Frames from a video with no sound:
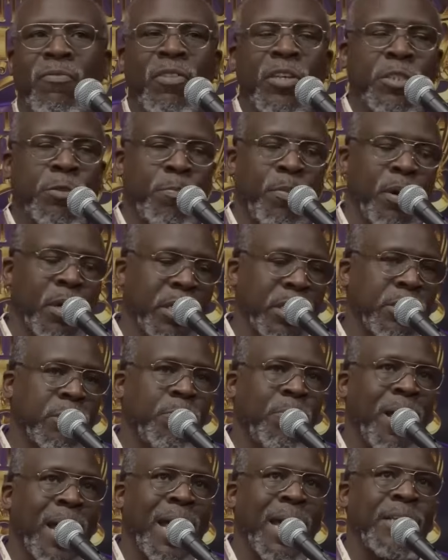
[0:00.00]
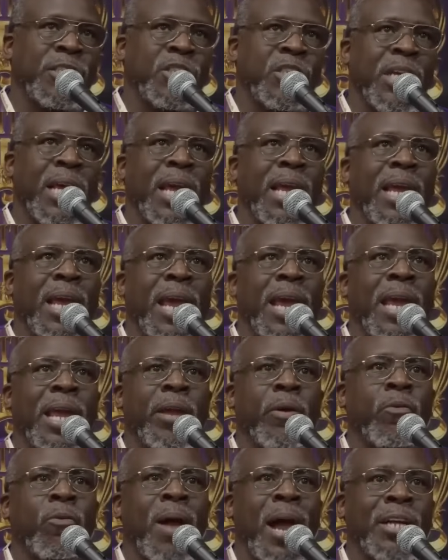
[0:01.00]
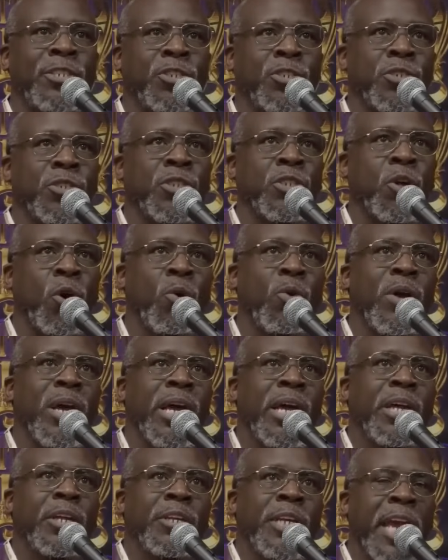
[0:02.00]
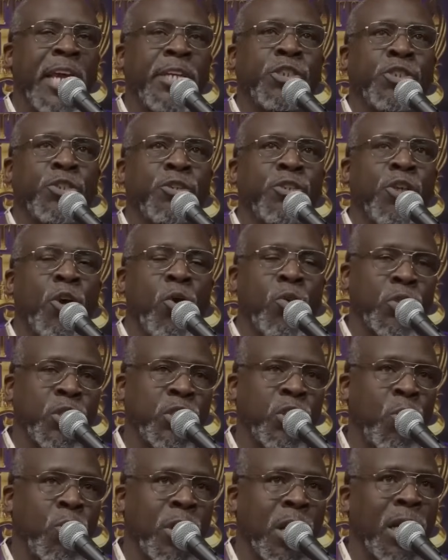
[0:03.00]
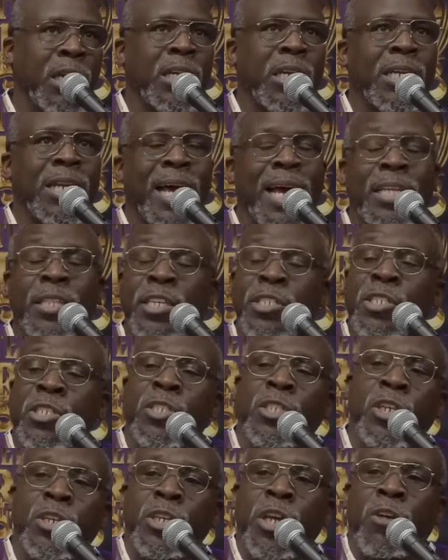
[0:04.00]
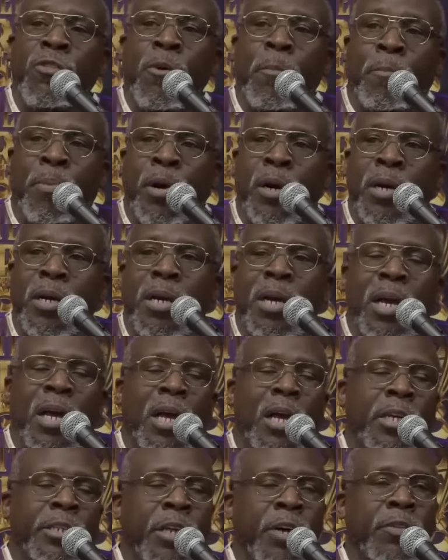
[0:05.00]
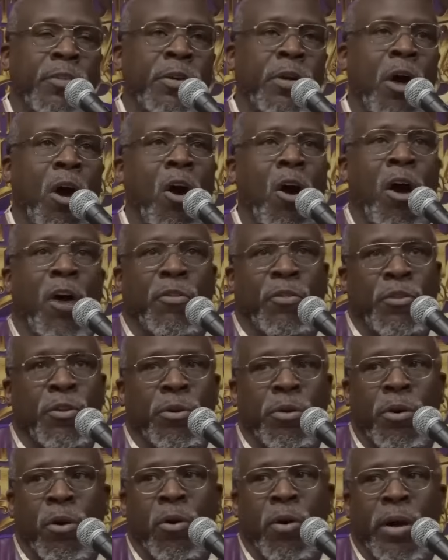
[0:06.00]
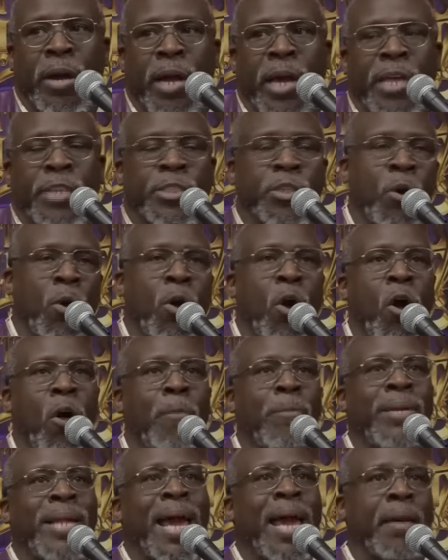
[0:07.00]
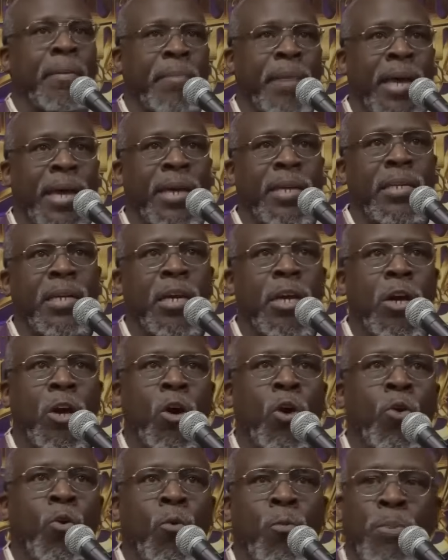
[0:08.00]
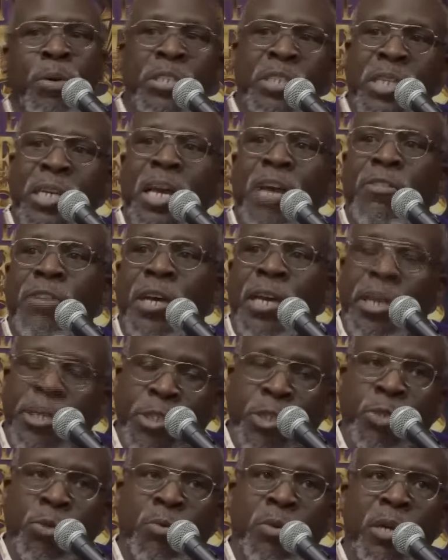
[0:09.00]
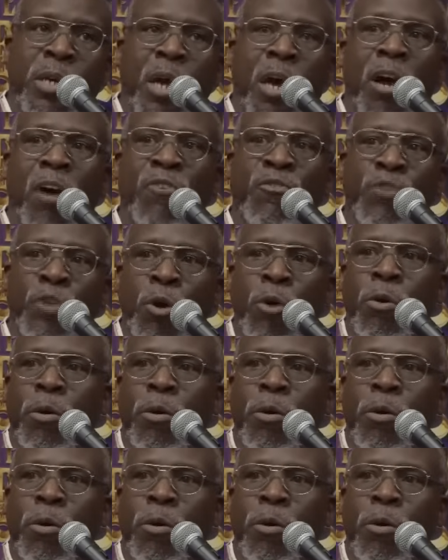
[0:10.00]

And this book is by J.A. Rogers. So Nature Knows No Color Line. This is another book, another author or a so-called black man who put together a history of